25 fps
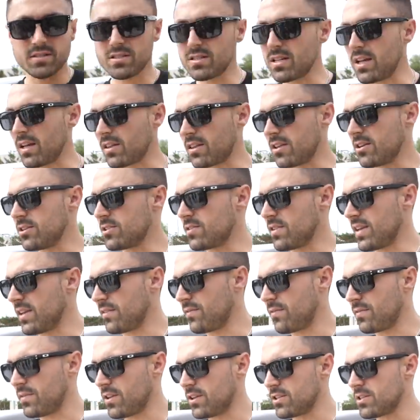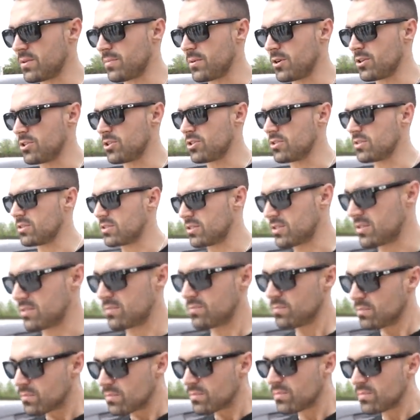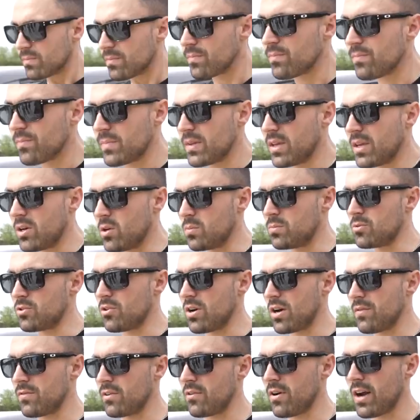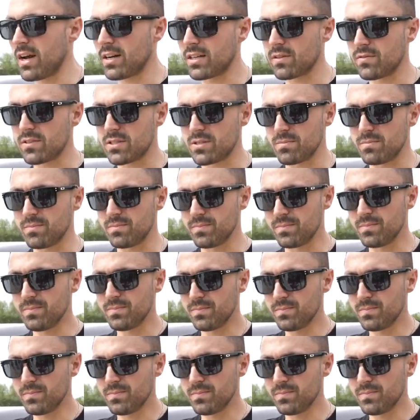it's like those, those emotions help drive your activism.